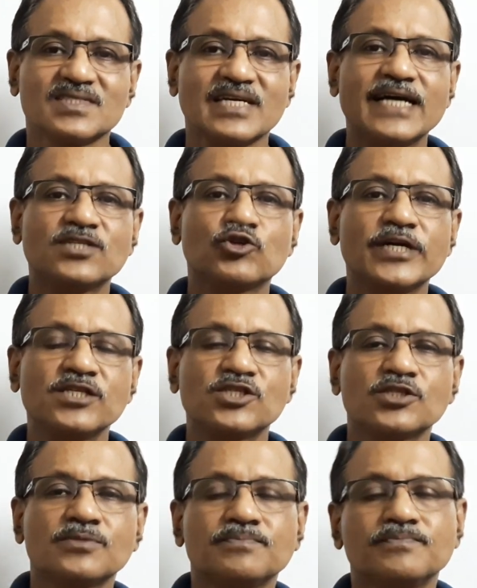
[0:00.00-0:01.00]
Hi
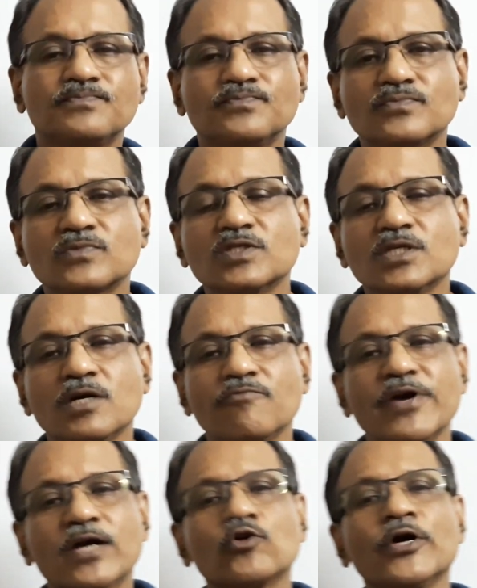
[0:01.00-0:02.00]
students,
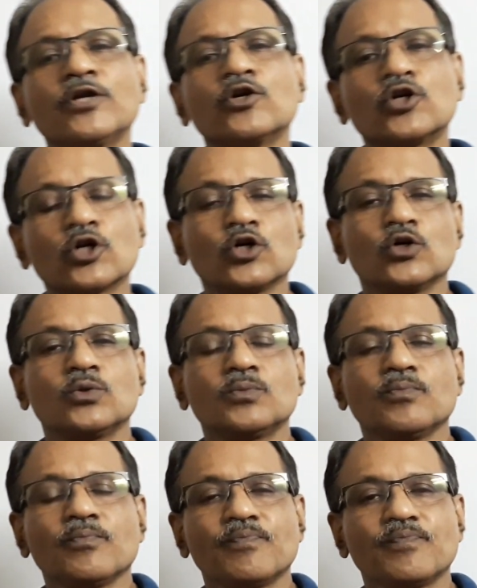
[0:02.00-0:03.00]
we are going to draw
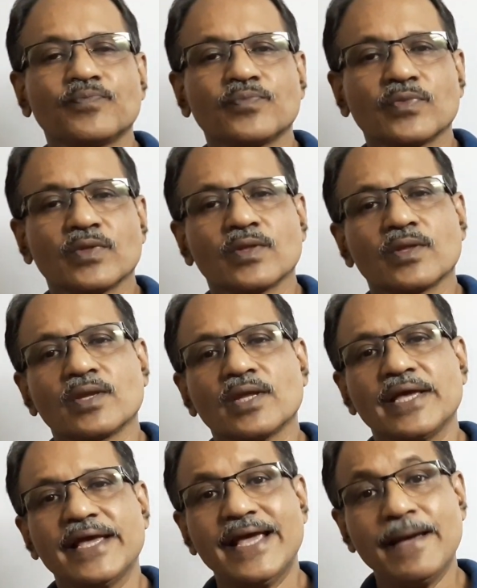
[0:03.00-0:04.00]

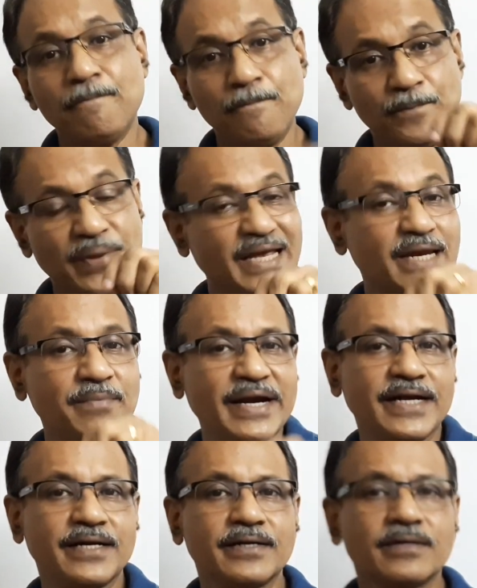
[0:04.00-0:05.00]
a
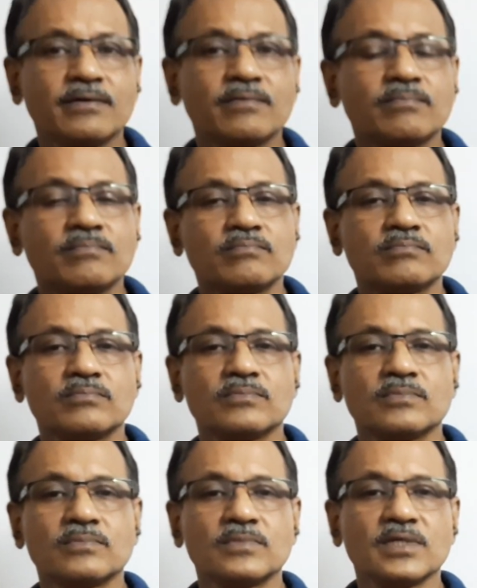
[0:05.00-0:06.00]
pyramid,
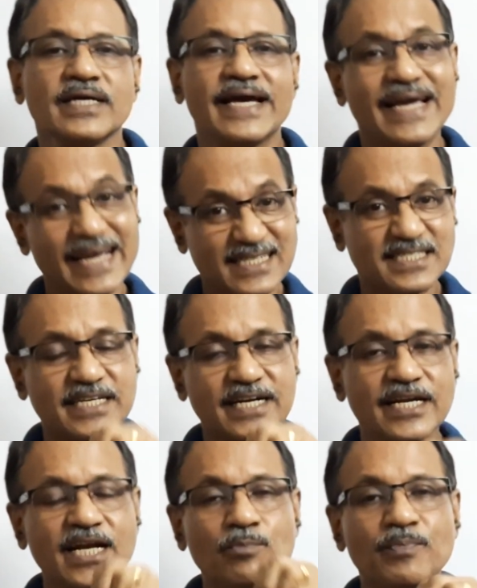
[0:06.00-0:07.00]
a
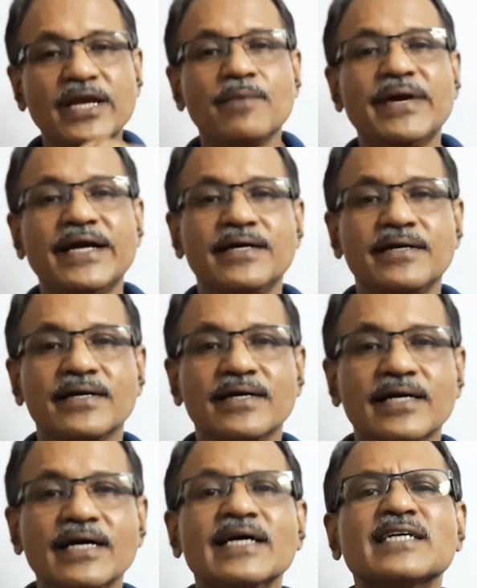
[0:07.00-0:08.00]
hexagonal pyramid
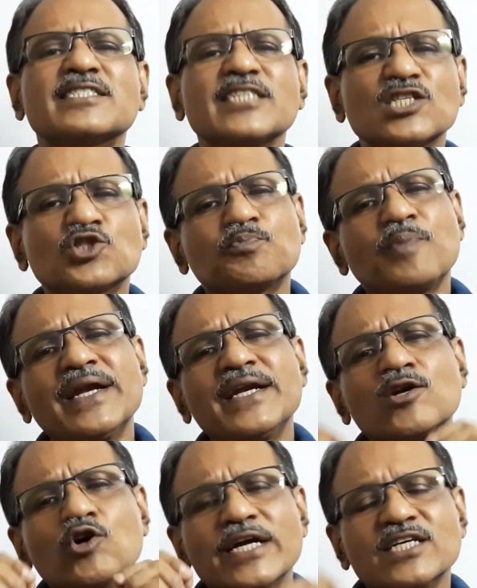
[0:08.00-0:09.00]

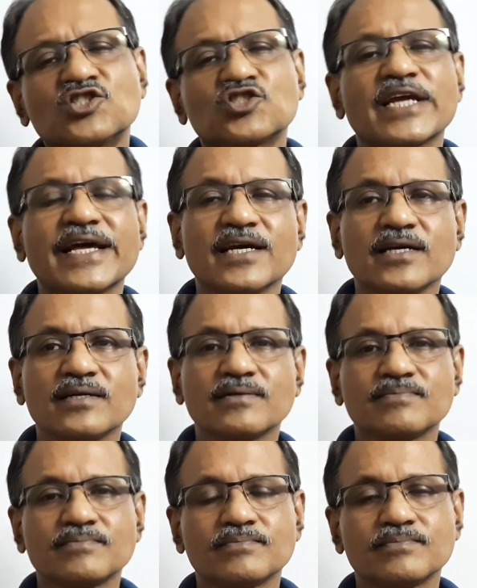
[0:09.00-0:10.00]
suspended on a string.
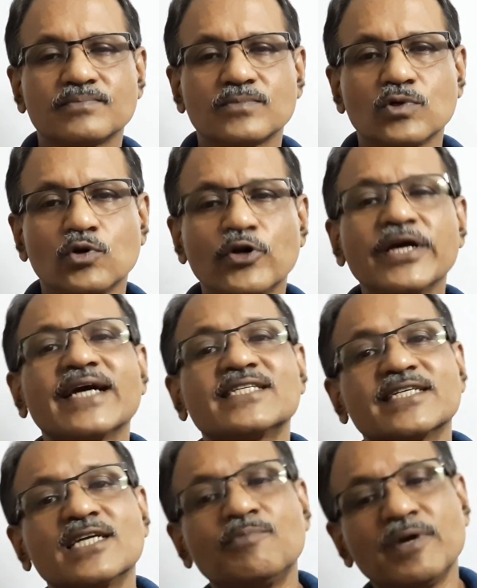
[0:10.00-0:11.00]
Or a
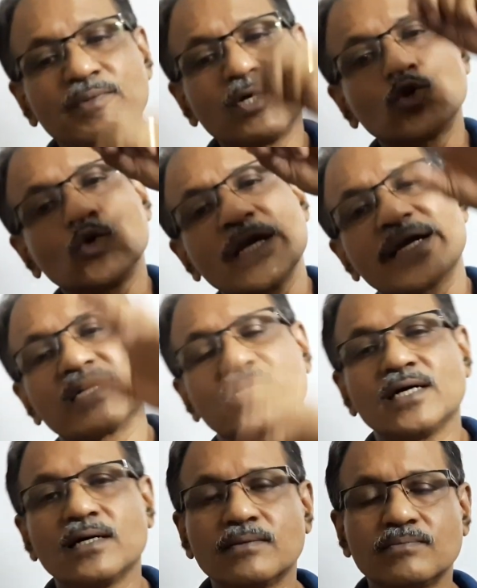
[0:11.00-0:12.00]
hexagonal pyramid thoongi
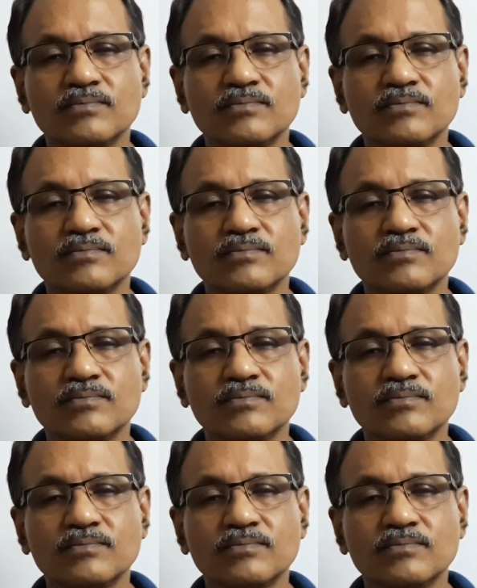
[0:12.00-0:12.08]
kadakka,